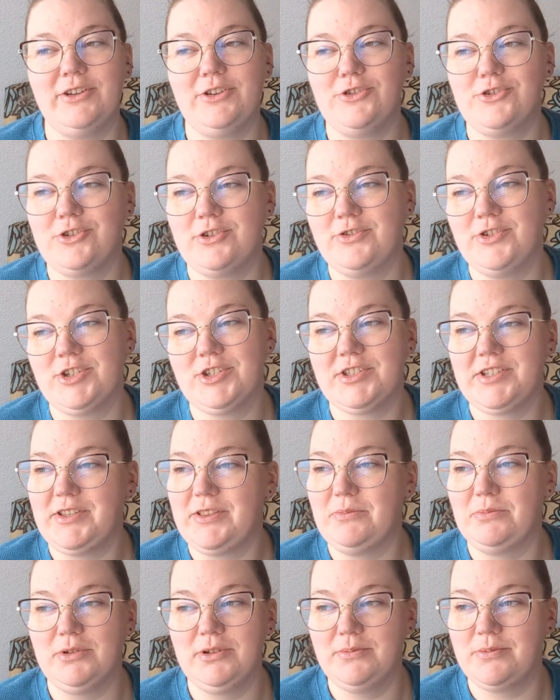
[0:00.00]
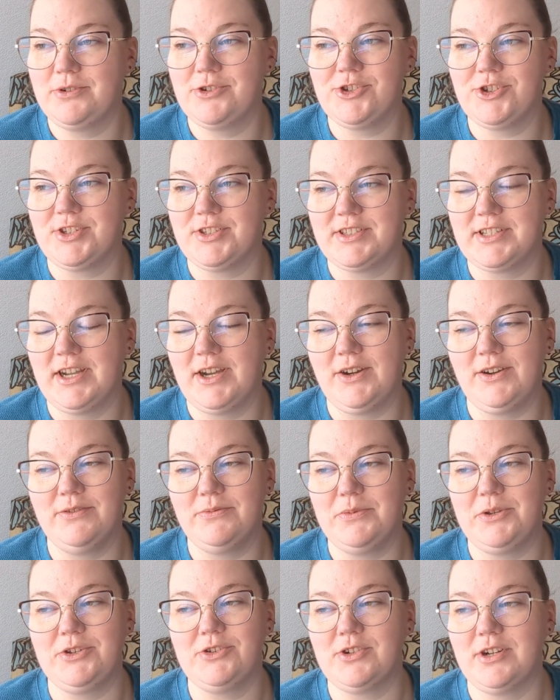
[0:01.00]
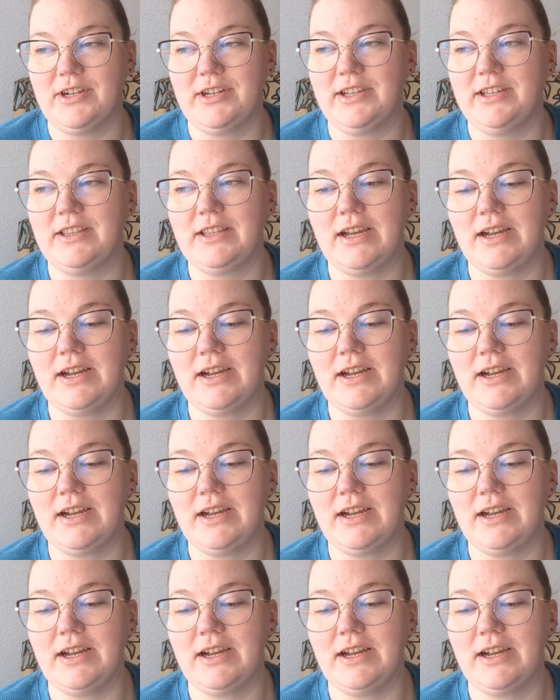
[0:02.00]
You should have just seen the bloopers just now of me trying to get